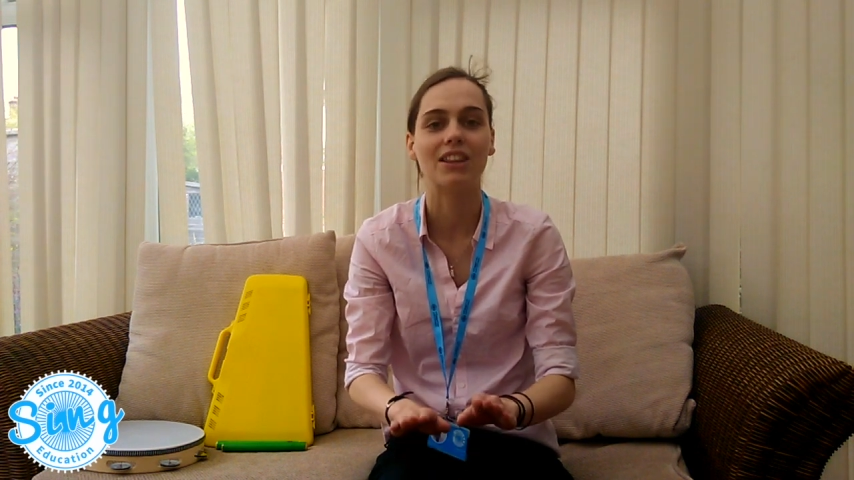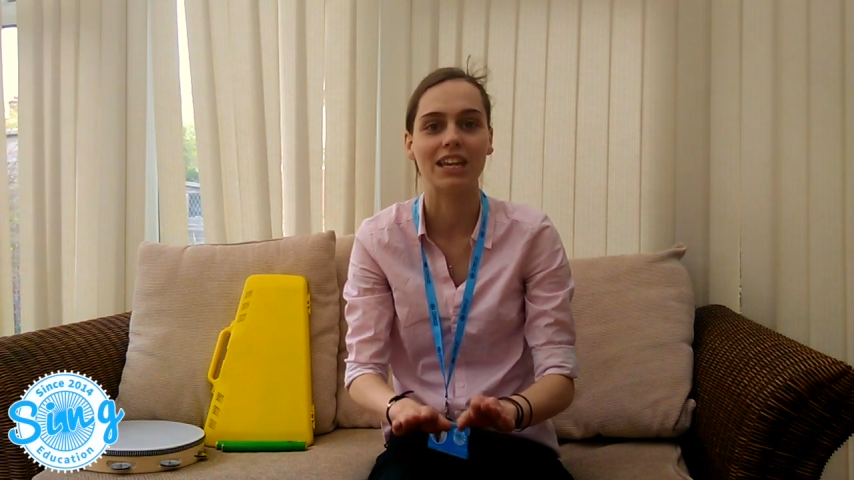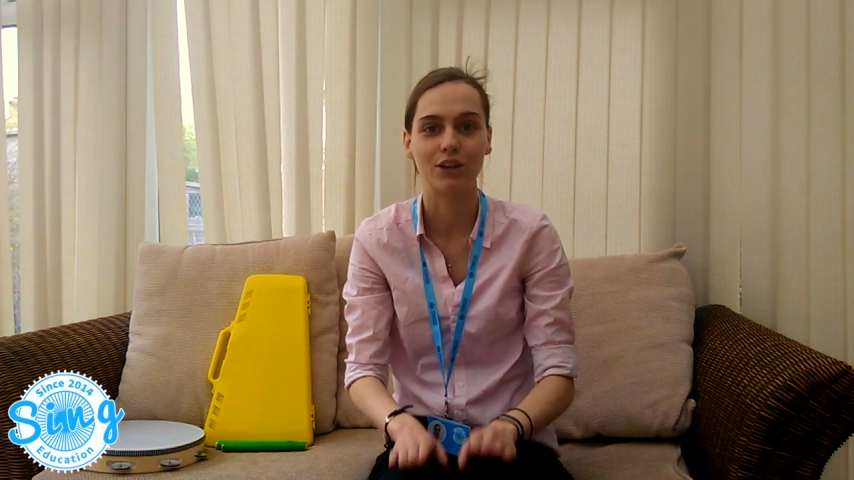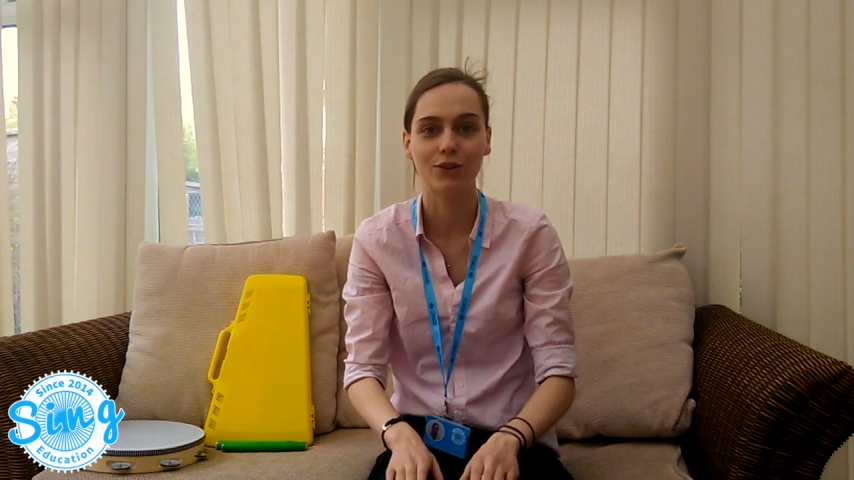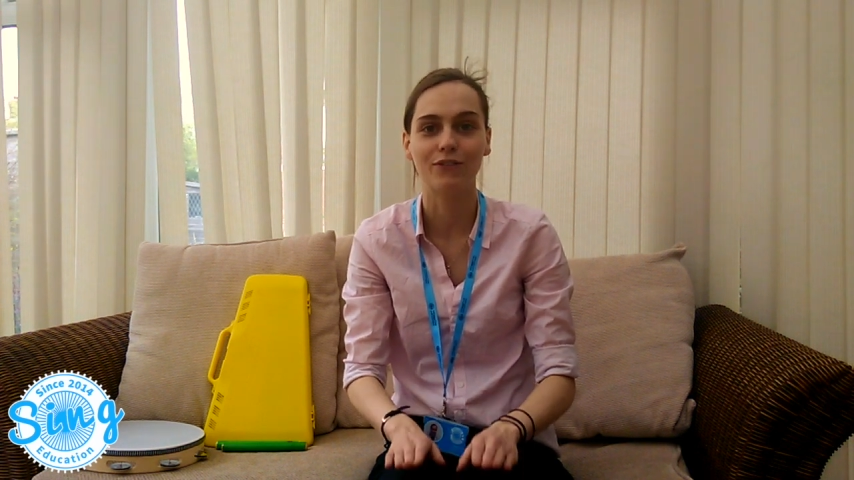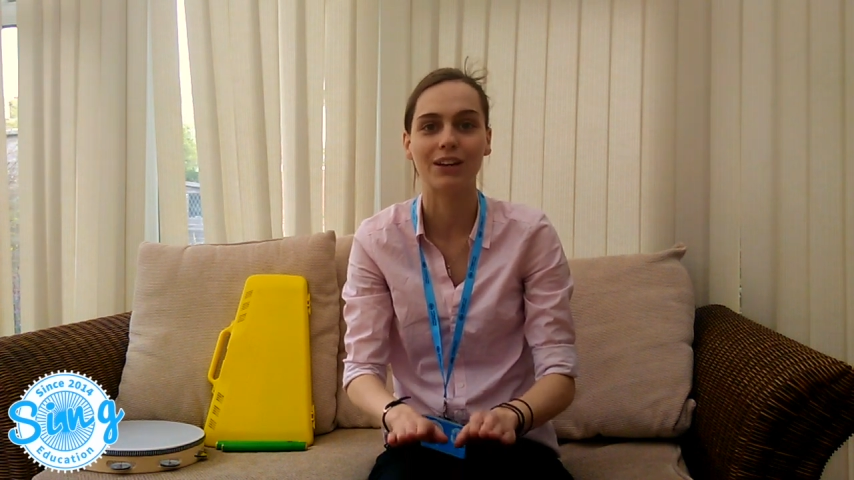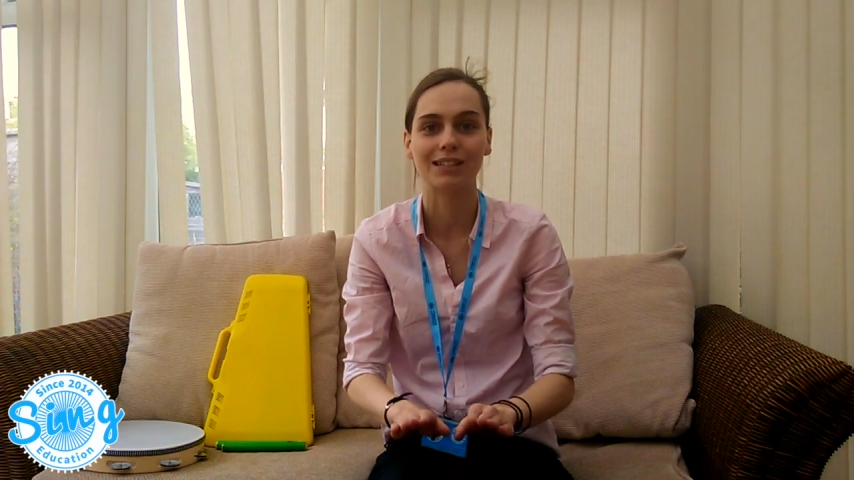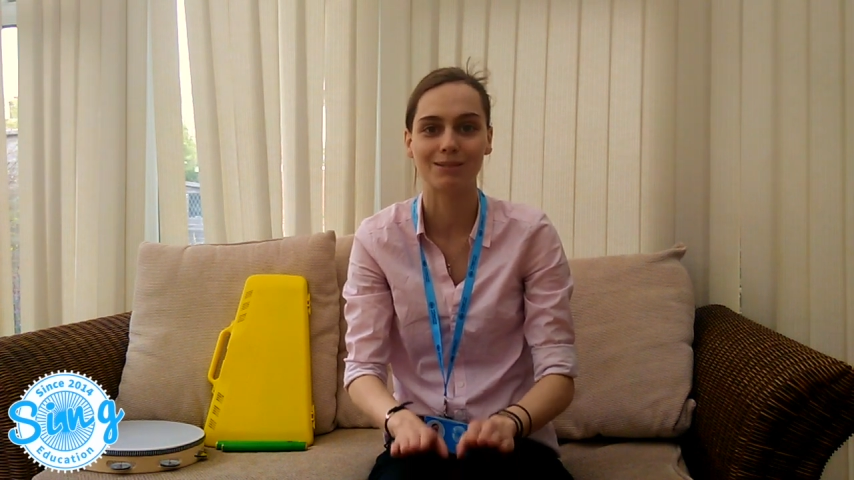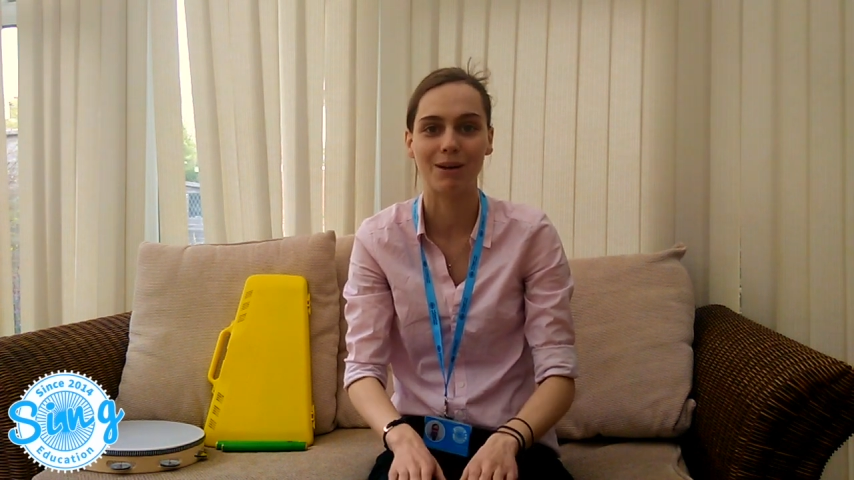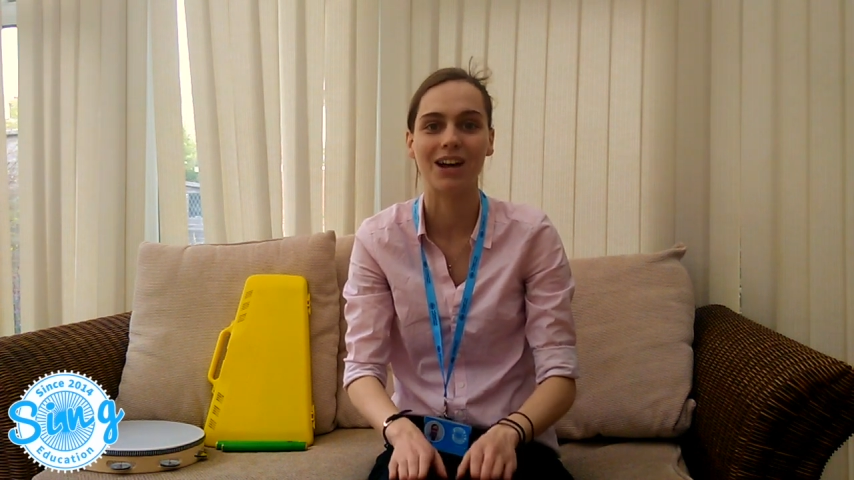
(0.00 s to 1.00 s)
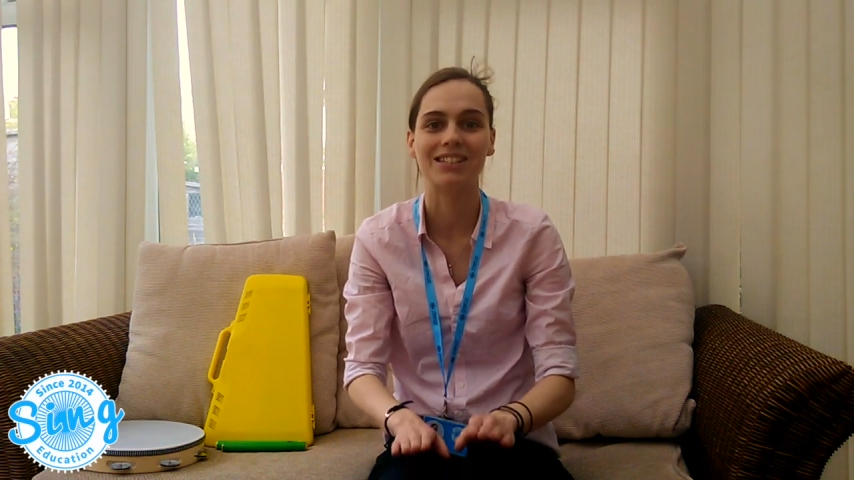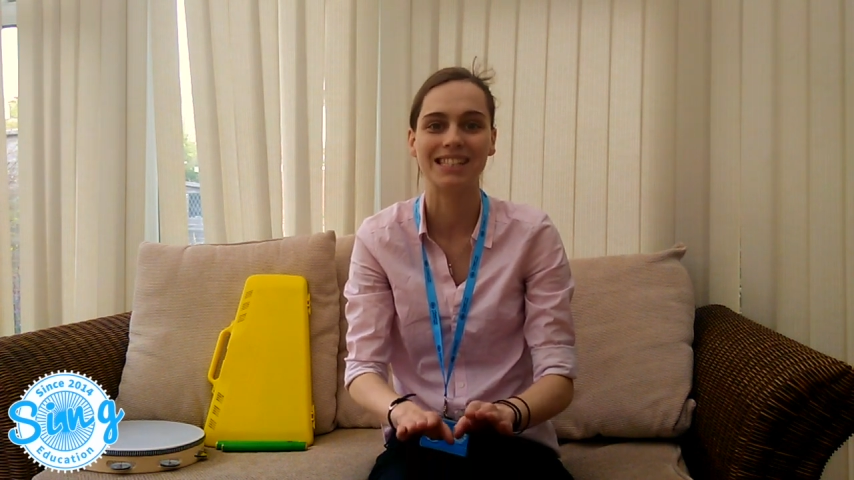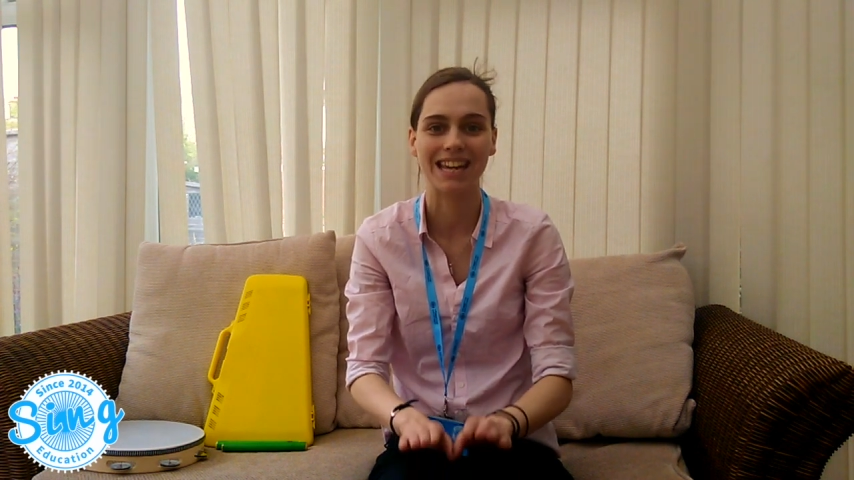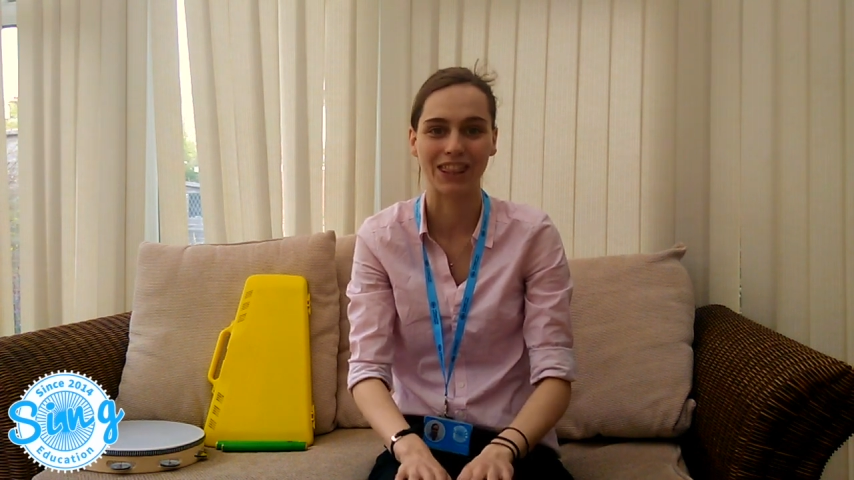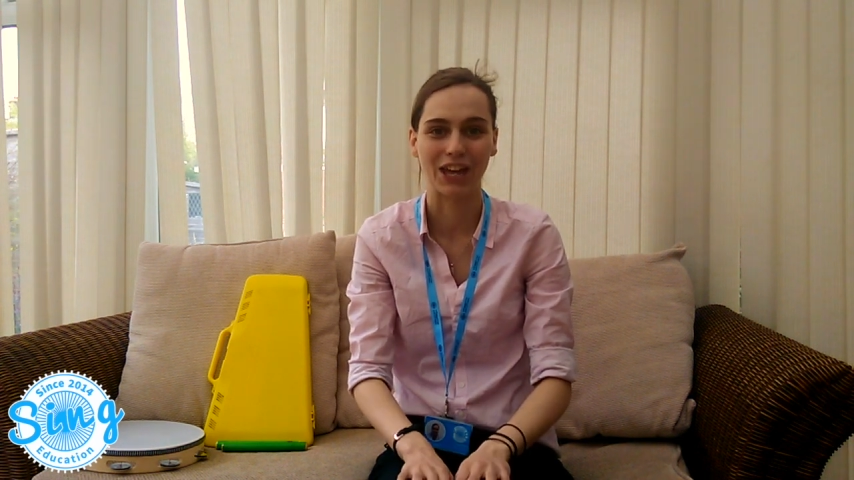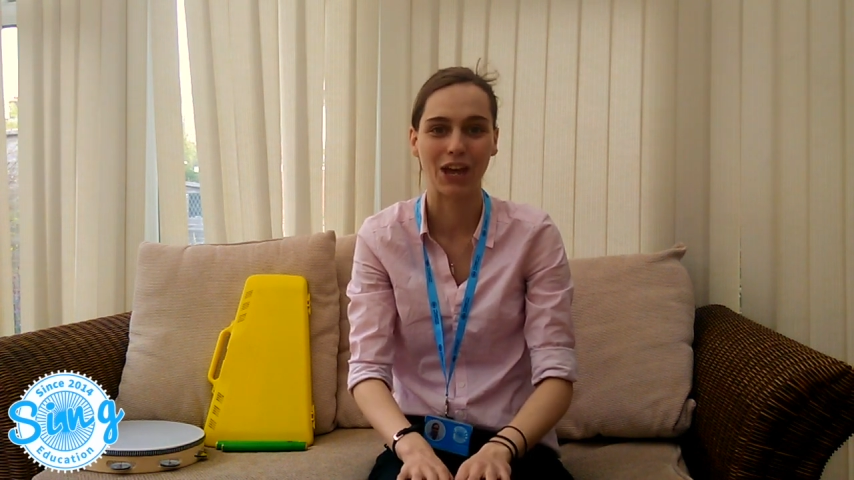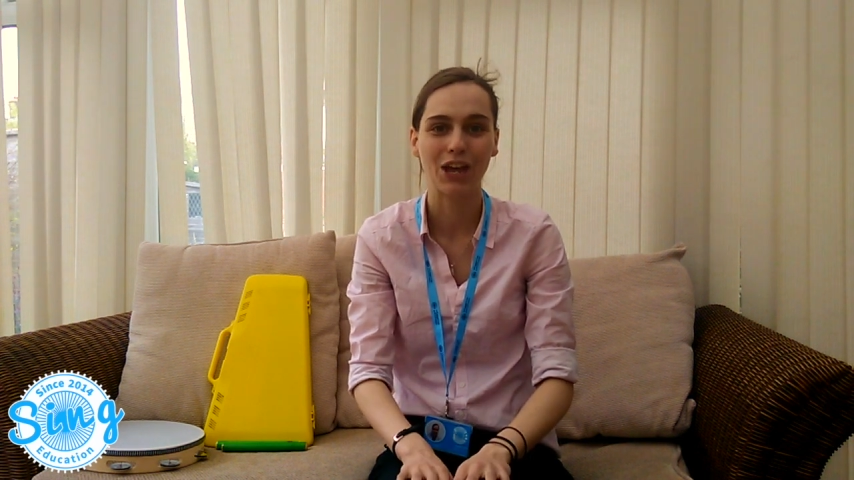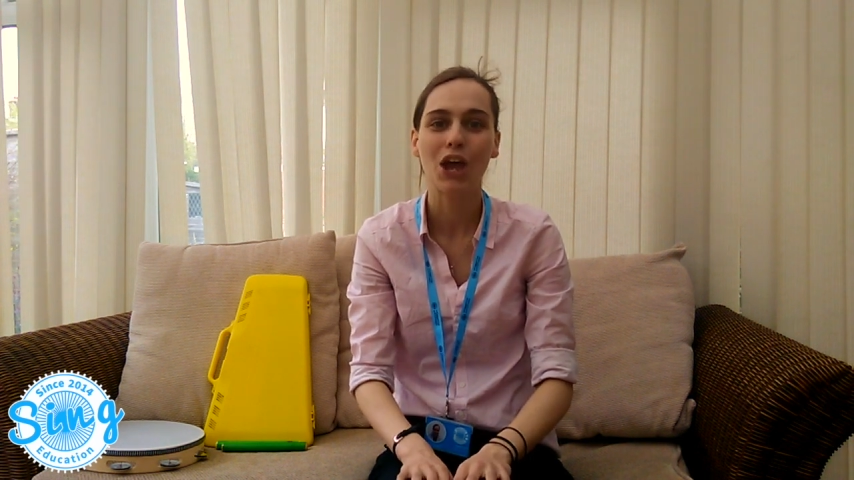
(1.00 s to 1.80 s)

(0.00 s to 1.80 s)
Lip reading: and they all felt smart together.